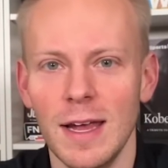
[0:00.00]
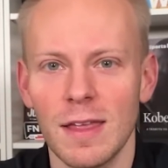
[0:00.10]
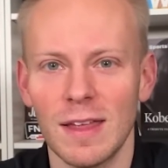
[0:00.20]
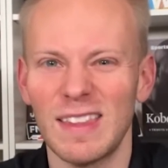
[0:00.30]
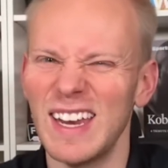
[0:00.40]

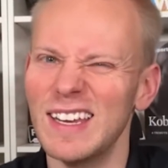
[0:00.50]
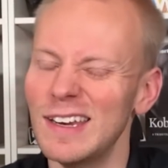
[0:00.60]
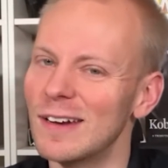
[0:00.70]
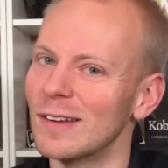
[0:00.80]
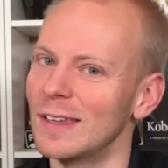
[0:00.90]
that they
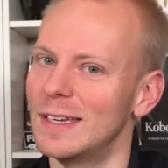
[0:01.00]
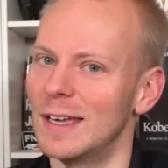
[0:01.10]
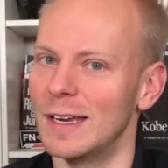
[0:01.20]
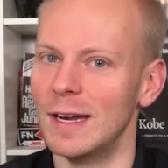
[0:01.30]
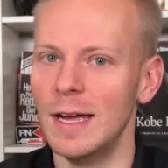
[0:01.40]
nearly
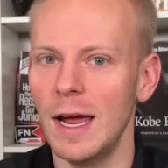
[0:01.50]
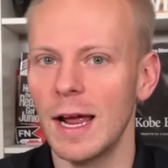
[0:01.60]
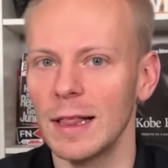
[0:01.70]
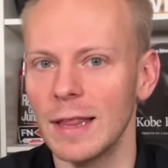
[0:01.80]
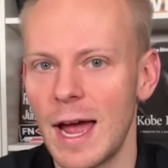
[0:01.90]
did
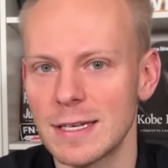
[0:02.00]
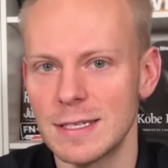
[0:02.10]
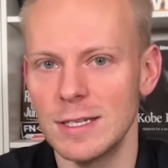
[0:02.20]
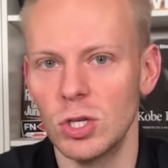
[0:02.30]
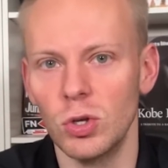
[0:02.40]
last
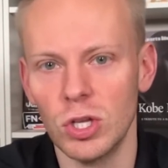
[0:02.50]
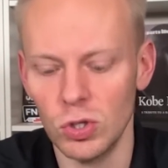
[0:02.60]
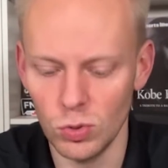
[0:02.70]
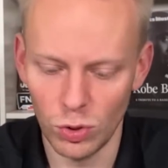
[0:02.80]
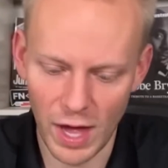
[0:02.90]
season, you can
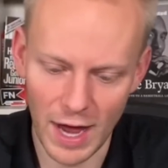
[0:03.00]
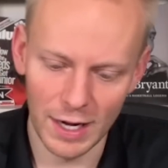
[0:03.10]
do that.